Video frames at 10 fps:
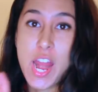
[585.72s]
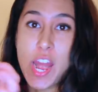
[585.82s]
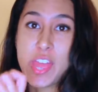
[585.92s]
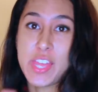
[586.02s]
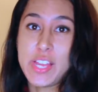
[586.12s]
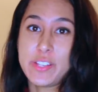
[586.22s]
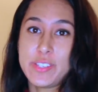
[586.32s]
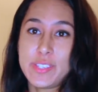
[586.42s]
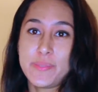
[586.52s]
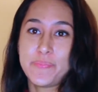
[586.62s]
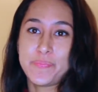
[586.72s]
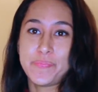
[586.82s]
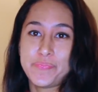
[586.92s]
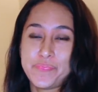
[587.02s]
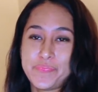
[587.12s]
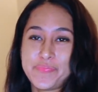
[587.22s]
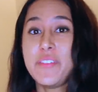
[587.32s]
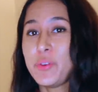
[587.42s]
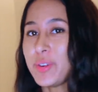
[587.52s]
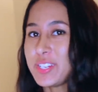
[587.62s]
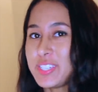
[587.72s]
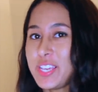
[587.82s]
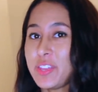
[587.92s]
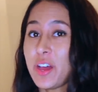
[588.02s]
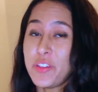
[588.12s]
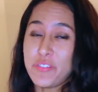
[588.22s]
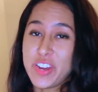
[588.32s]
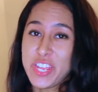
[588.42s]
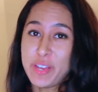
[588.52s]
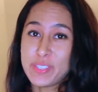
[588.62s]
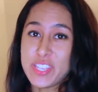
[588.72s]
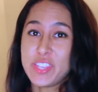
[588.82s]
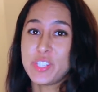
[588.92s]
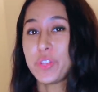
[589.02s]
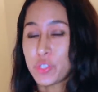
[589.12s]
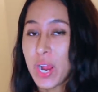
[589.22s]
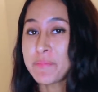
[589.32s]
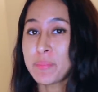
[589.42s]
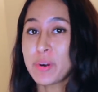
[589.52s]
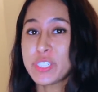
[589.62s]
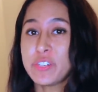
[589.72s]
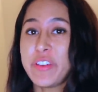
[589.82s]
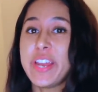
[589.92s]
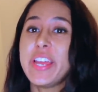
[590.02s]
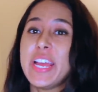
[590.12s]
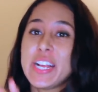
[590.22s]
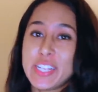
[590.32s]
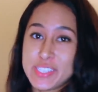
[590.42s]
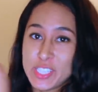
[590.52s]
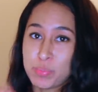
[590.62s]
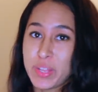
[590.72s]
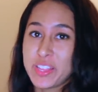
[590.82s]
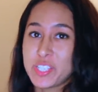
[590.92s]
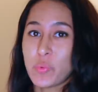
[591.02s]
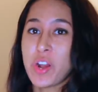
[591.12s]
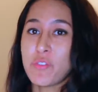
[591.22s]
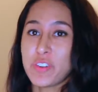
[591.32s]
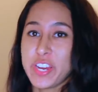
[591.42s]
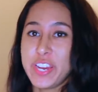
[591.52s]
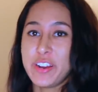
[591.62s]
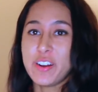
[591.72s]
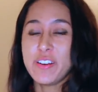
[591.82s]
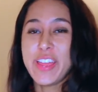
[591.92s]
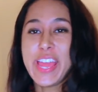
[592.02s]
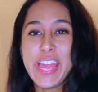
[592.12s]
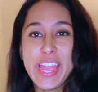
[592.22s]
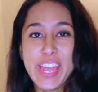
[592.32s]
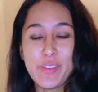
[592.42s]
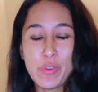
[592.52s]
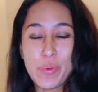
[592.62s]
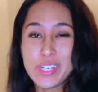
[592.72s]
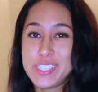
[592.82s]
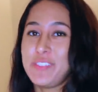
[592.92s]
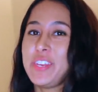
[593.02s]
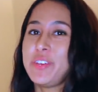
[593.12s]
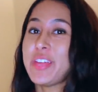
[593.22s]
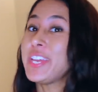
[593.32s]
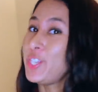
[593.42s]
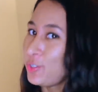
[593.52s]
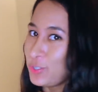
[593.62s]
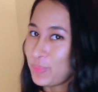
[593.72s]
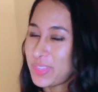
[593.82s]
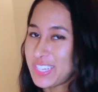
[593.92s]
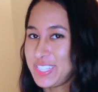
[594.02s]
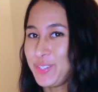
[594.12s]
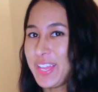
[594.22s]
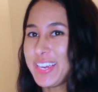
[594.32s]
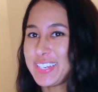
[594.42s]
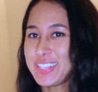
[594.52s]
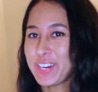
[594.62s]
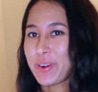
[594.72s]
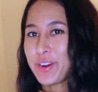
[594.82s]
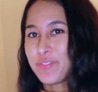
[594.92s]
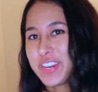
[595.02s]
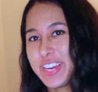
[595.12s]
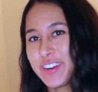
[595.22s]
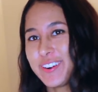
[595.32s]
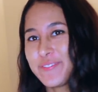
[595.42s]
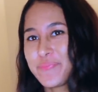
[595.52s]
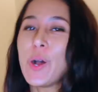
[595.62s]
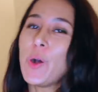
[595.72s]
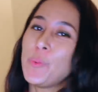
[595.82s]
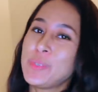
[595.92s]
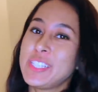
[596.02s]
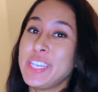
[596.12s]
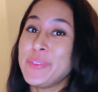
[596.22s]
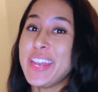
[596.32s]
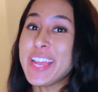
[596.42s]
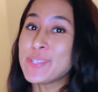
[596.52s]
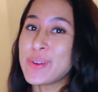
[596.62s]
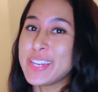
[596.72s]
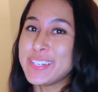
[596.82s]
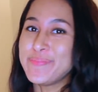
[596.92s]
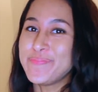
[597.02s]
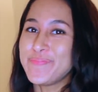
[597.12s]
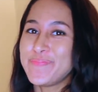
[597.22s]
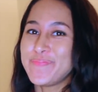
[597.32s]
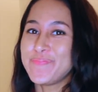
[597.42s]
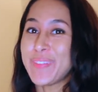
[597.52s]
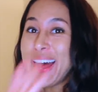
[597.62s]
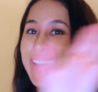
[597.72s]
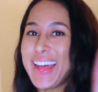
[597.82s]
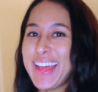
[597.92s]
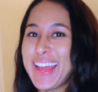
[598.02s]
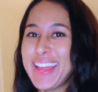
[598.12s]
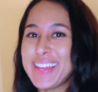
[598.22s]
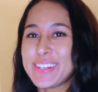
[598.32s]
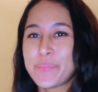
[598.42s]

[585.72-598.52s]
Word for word: Nothing else. If you want to see the other videos in the, the Triumph Immersion event, click this playlist right over here. And if you want to see a video that YouTube thinks you'll like, click right over here. Hope to see you in the next one. Bye.